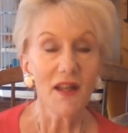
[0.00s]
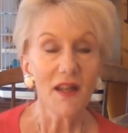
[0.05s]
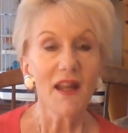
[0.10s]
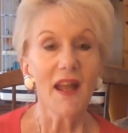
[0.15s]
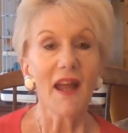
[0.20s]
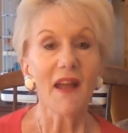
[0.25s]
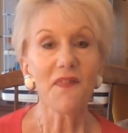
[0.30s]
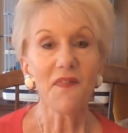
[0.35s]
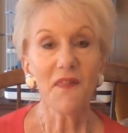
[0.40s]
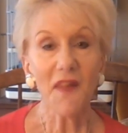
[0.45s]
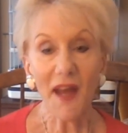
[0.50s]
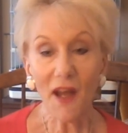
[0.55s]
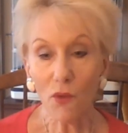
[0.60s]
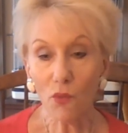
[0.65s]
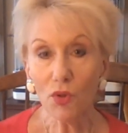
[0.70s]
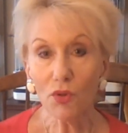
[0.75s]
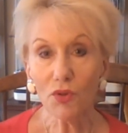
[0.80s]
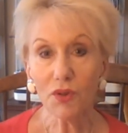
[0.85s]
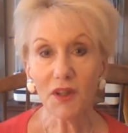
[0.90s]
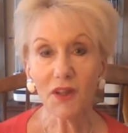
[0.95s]
and that
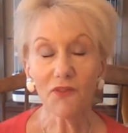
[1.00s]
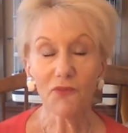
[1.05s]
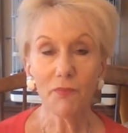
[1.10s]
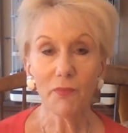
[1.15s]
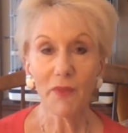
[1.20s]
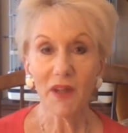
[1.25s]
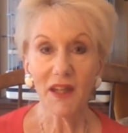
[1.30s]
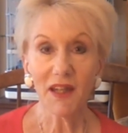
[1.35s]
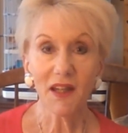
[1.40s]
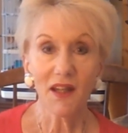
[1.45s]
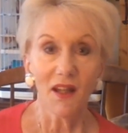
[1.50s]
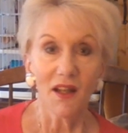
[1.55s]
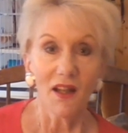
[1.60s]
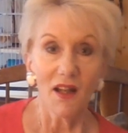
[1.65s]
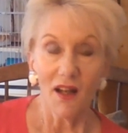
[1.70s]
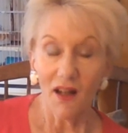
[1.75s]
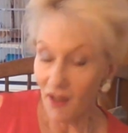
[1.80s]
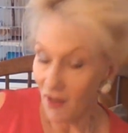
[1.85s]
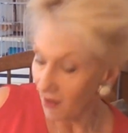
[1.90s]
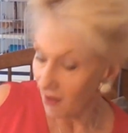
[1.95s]
will give me
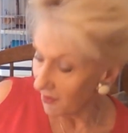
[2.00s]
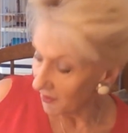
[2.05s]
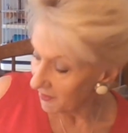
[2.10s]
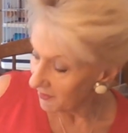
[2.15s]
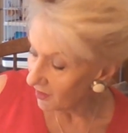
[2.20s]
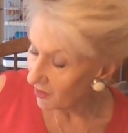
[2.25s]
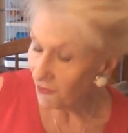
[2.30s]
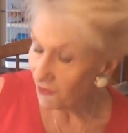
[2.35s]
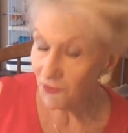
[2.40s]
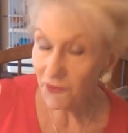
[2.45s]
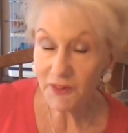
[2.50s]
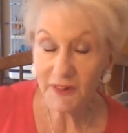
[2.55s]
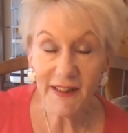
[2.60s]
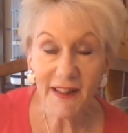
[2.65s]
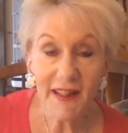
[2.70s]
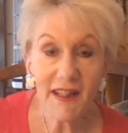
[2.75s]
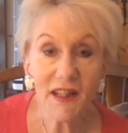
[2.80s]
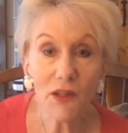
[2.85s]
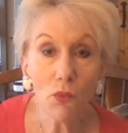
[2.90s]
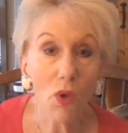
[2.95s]
enough
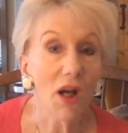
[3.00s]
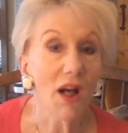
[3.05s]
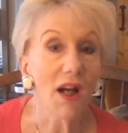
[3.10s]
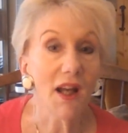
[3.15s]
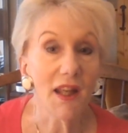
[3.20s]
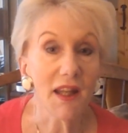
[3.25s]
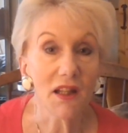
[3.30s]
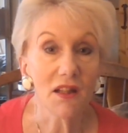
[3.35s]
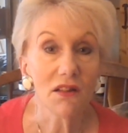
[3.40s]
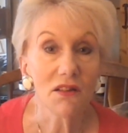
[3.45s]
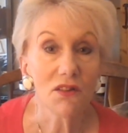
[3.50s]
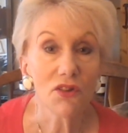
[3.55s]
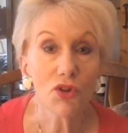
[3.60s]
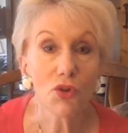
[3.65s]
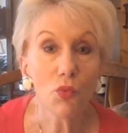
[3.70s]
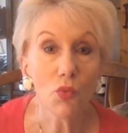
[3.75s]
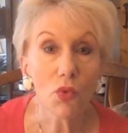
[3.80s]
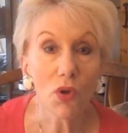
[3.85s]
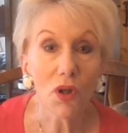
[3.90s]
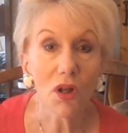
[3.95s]
leeway to
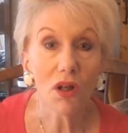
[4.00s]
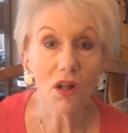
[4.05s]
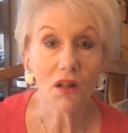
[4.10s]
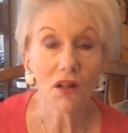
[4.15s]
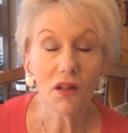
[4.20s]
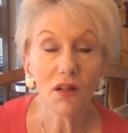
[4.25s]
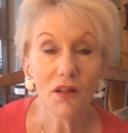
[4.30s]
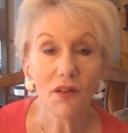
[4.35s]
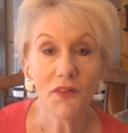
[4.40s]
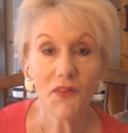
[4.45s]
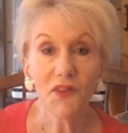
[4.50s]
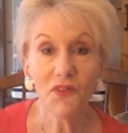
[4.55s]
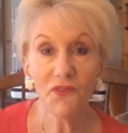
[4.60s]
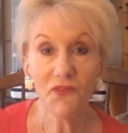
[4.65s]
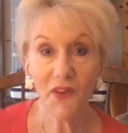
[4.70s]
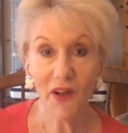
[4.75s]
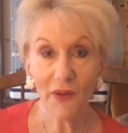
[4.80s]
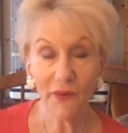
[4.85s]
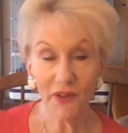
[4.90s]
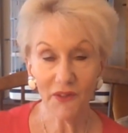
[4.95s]
work the
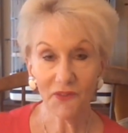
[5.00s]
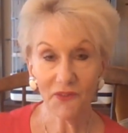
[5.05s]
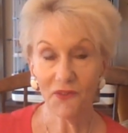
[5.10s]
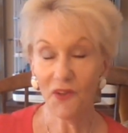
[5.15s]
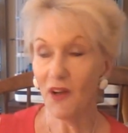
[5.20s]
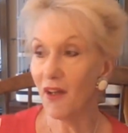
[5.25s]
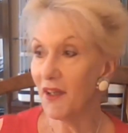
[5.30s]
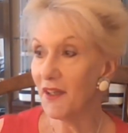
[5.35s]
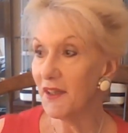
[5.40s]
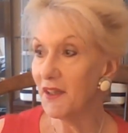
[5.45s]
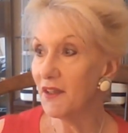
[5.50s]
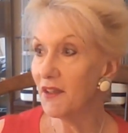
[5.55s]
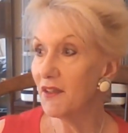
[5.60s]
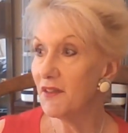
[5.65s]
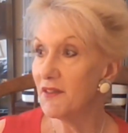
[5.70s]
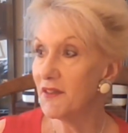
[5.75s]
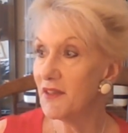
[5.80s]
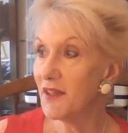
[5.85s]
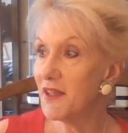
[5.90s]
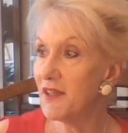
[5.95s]
very fine
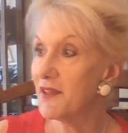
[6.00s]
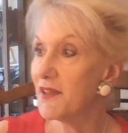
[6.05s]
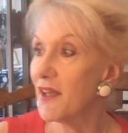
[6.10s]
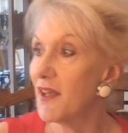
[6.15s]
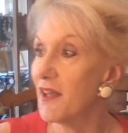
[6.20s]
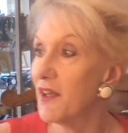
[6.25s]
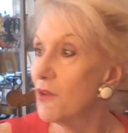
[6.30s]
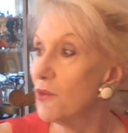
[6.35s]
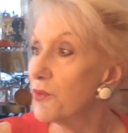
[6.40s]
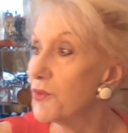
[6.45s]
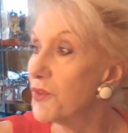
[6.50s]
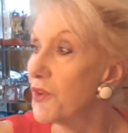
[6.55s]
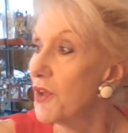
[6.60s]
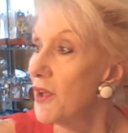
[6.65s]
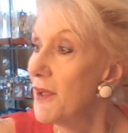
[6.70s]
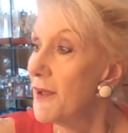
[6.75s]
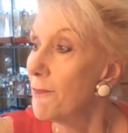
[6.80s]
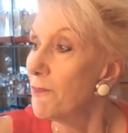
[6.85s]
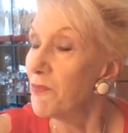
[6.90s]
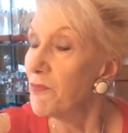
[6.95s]
details.
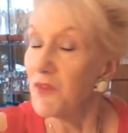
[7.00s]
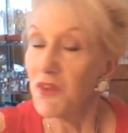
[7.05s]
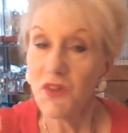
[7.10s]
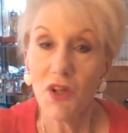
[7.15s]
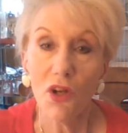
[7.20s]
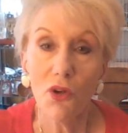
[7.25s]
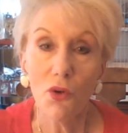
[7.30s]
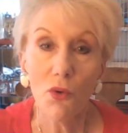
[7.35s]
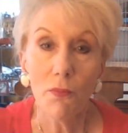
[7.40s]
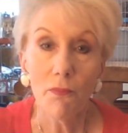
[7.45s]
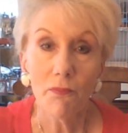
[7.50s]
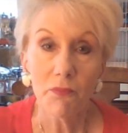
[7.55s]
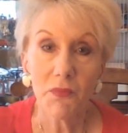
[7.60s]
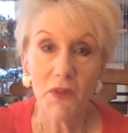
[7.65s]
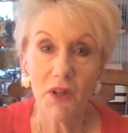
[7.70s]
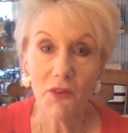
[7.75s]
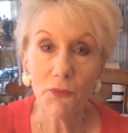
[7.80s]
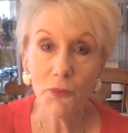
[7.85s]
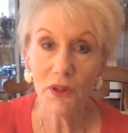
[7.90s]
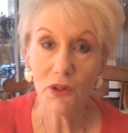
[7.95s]
So
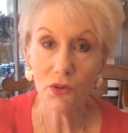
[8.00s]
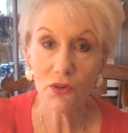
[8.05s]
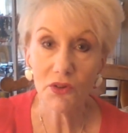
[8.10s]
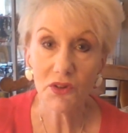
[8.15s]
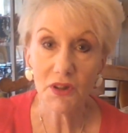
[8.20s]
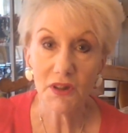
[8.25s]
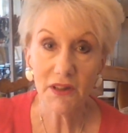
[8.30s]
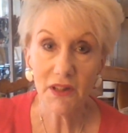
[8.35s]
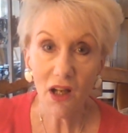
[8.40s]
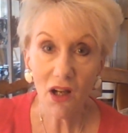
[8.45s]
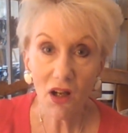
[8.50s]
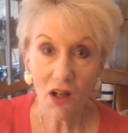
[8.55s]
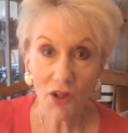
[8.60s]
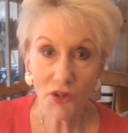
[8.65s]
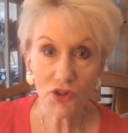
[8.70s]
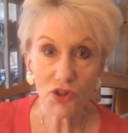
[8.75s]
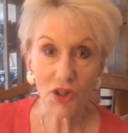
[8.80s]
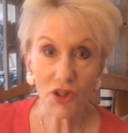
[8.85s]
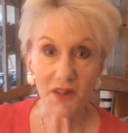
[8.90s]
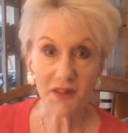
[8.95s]
if we look at a
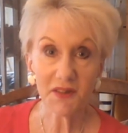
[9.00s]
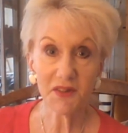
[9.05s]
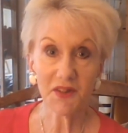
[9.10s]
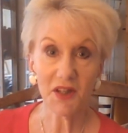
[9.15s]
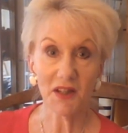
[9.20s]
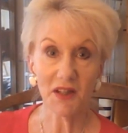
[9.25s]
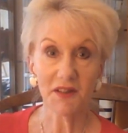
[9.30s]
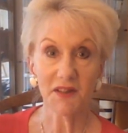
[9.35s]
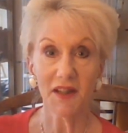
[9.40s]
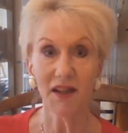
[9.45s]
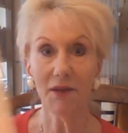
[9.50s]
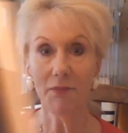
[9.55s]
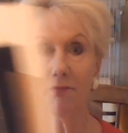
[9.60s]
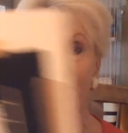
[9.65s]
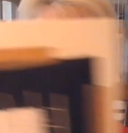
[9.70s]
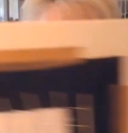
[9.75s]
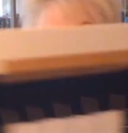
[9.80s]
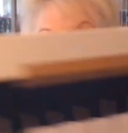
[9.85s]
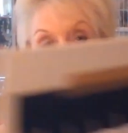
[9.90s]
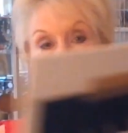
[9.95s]
larger study
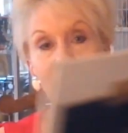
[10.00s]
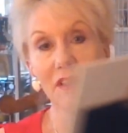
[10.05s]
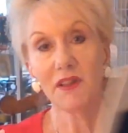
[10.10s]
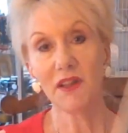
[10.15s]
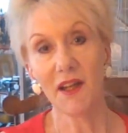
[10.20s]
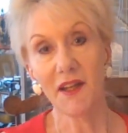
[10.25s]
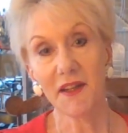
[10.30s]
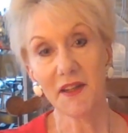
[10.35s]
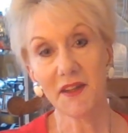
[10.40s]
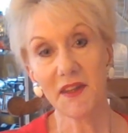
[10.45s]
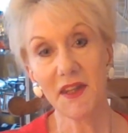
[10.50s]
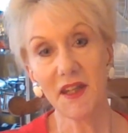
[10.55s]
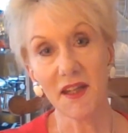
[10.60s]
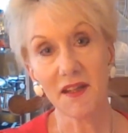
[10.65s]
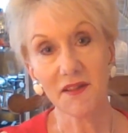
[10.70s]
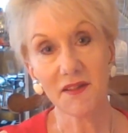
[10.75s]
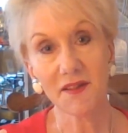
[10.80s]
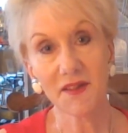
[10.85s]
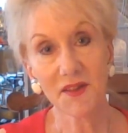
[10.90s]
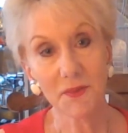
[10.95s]
like
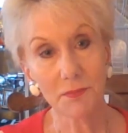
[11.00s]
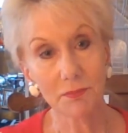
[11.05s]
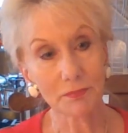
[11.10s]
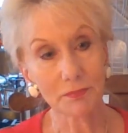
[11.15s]
this,